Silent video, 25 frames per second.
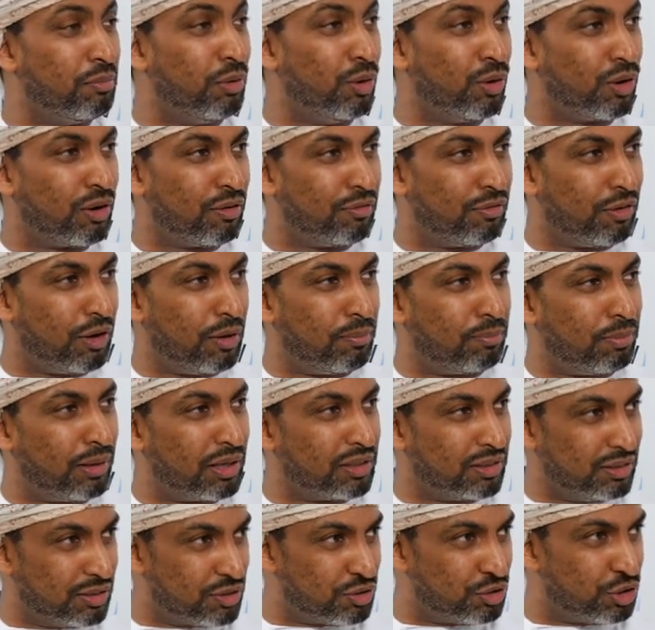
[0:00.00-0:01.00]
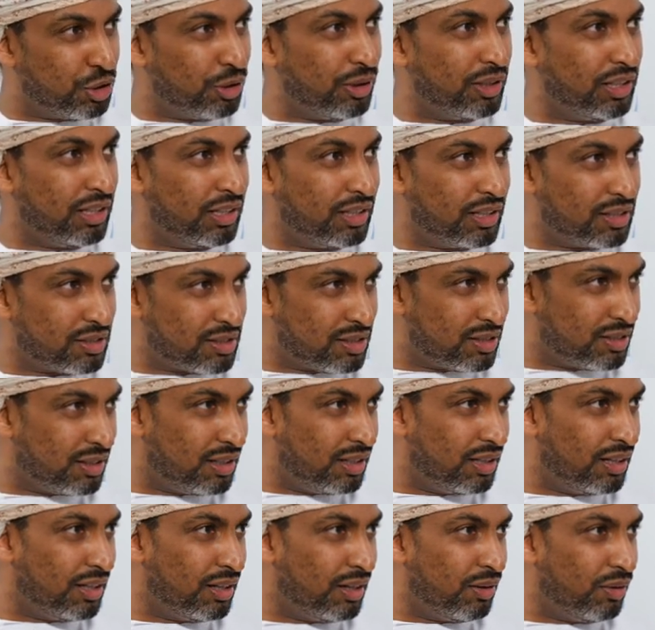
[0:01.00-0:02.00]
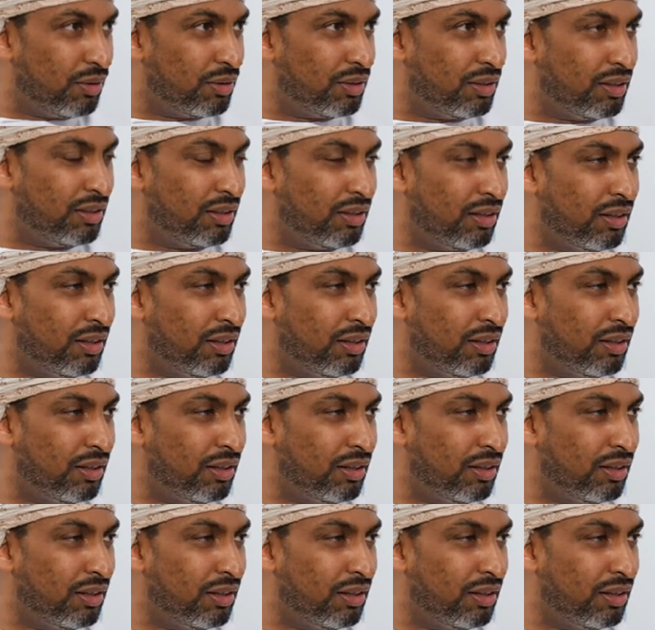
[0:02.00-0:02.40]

more of our partners joining us on